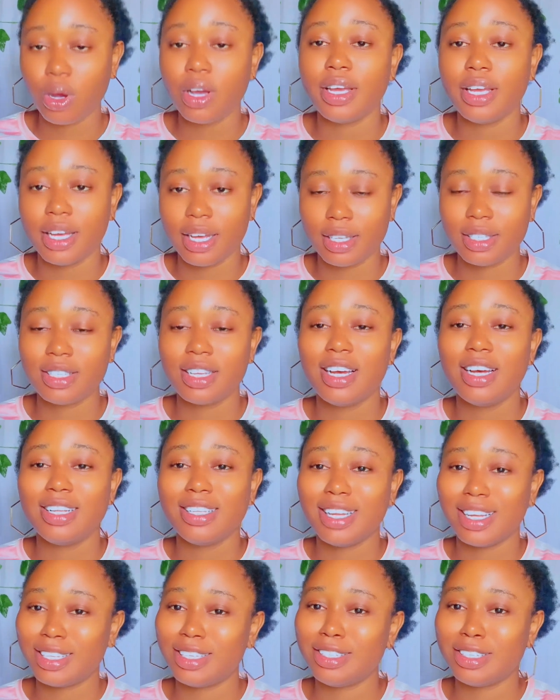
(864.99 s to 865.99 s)
Yes,
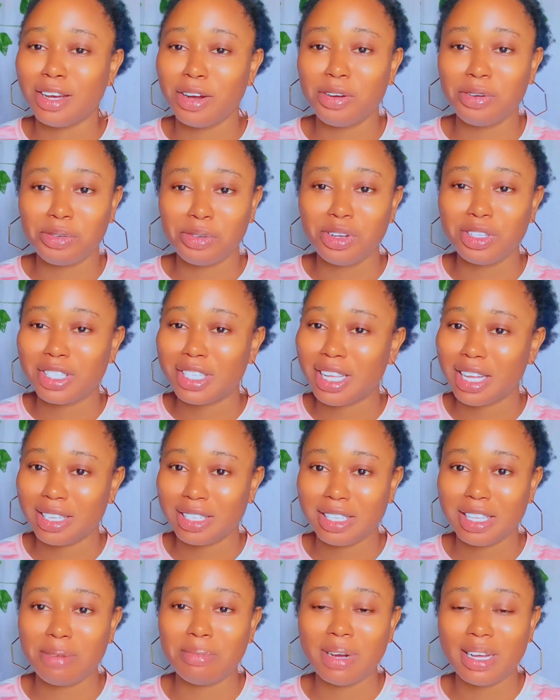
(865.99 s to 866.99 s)
that is how great
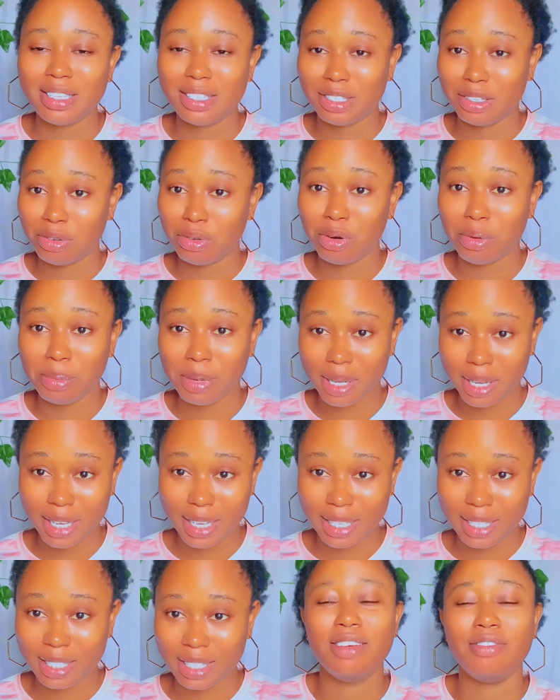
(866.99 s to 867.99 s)
niacinamide serum
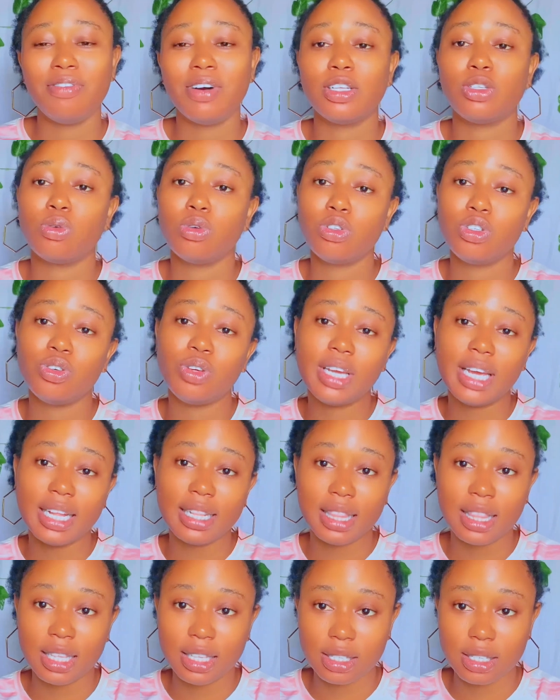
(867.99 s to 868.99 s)
is. In fact, once you
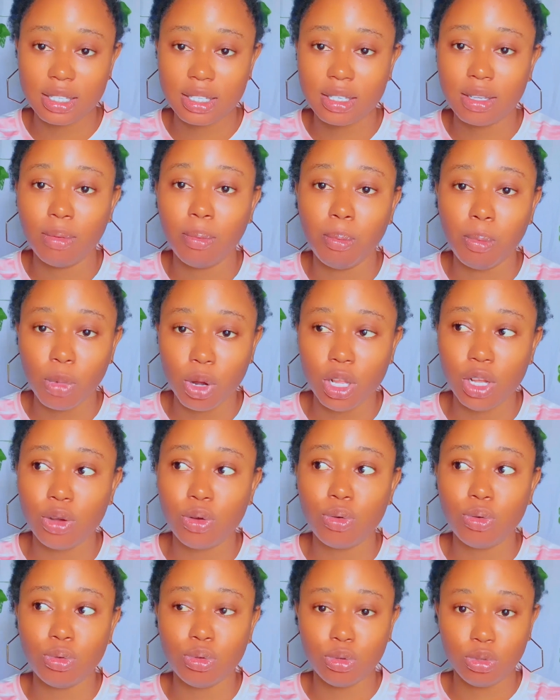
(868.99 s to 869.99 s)
get this
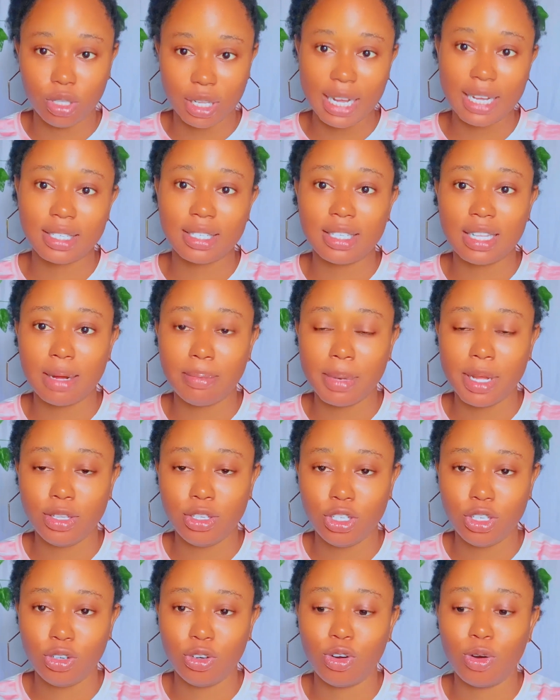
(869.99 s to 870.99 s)
molecule niacinamide
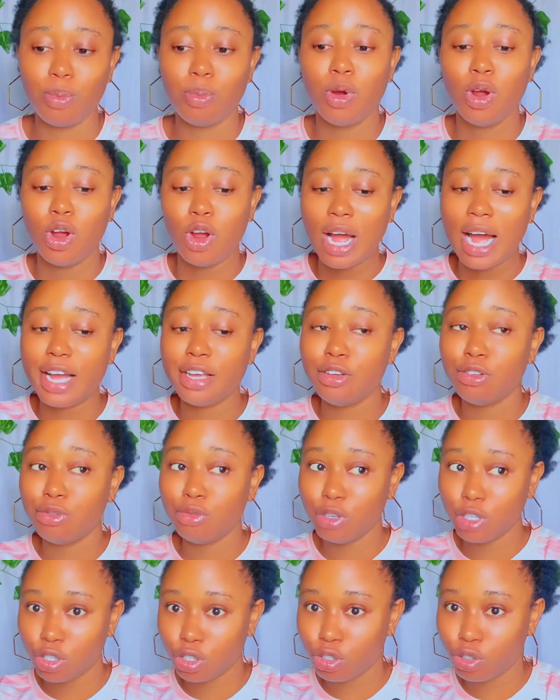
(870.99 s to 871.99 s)
serum and you
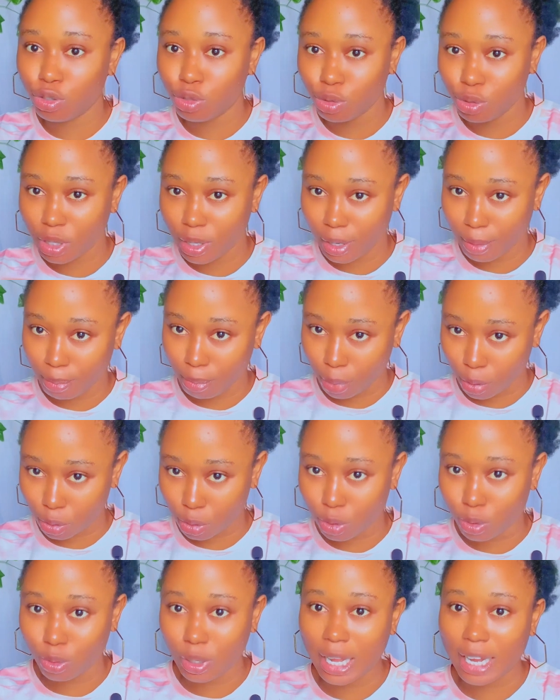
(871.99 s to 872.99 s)
reach through the
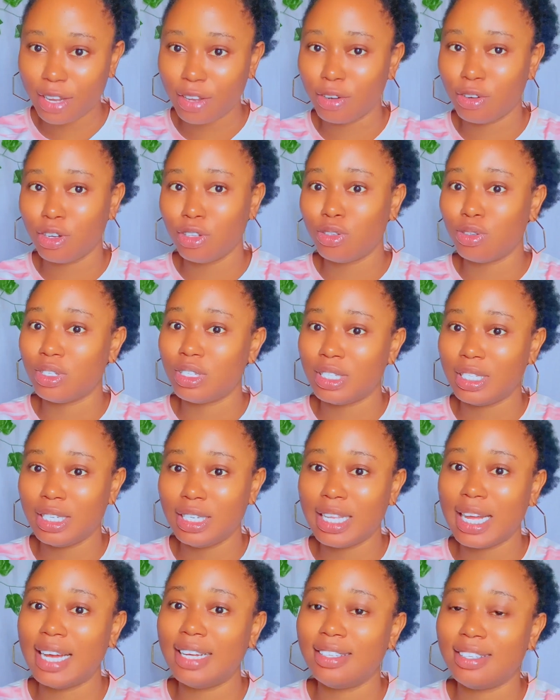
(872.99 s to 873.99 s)
bottle, like you're going to see
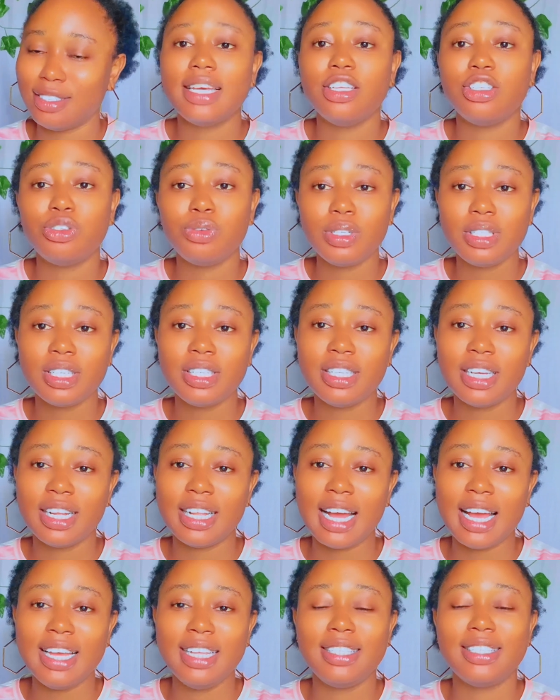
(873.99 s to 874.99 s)
that it's written there
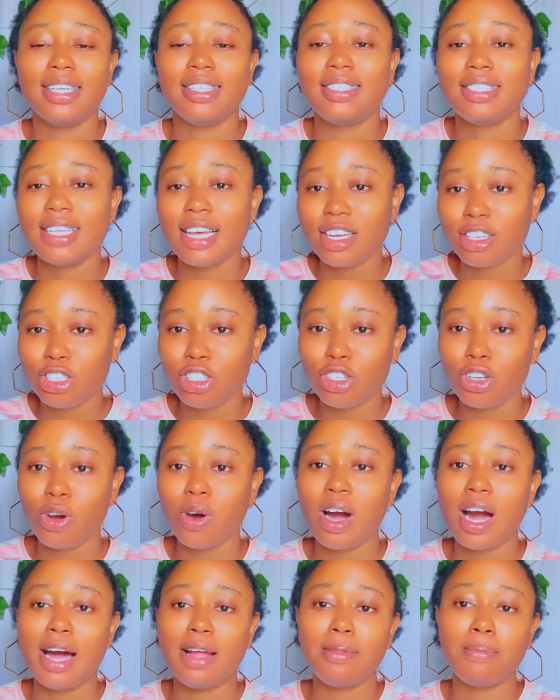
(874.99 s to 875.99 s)
that it's a texture
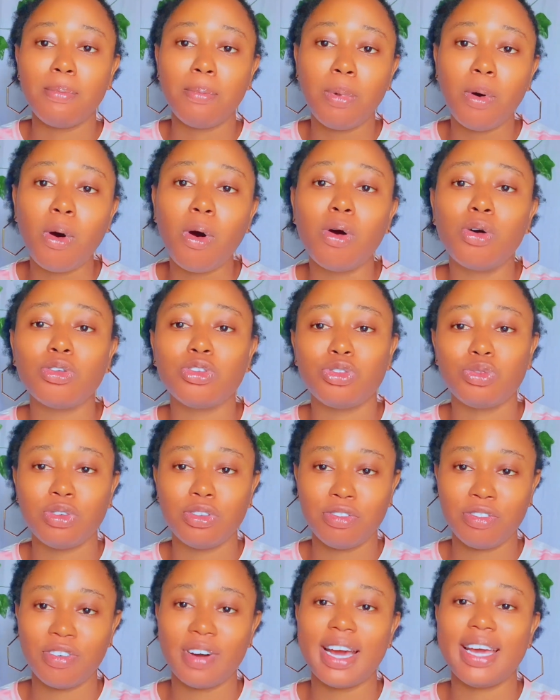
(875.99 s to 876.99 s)
and pores
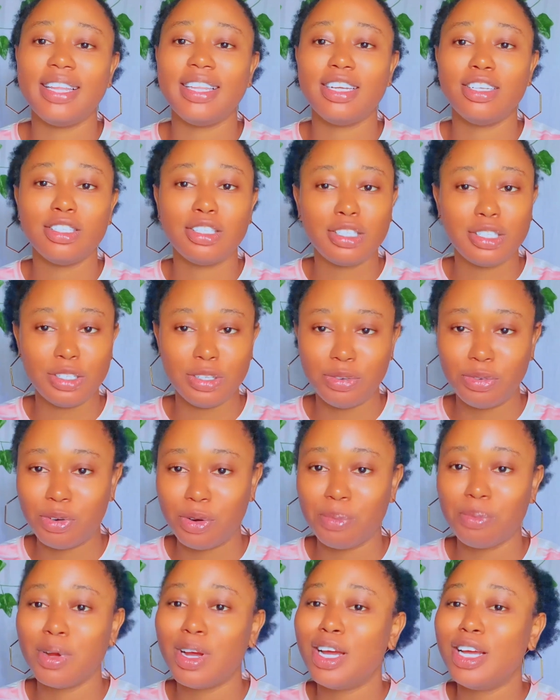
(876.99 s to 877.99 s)
refining
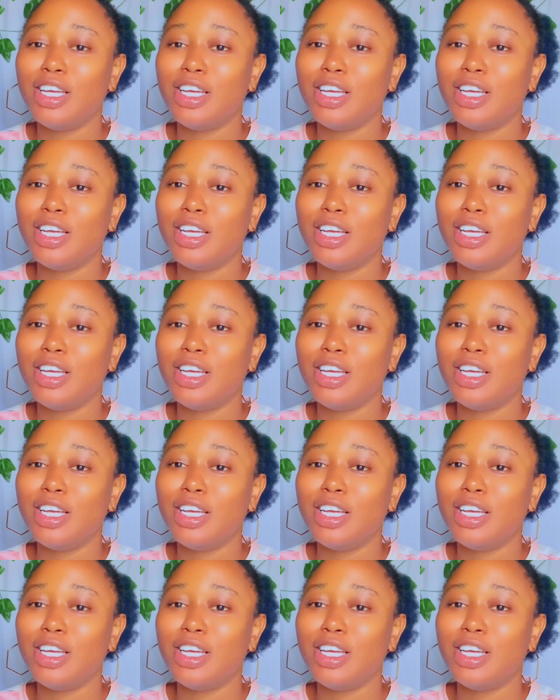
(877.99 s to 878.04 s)
serum.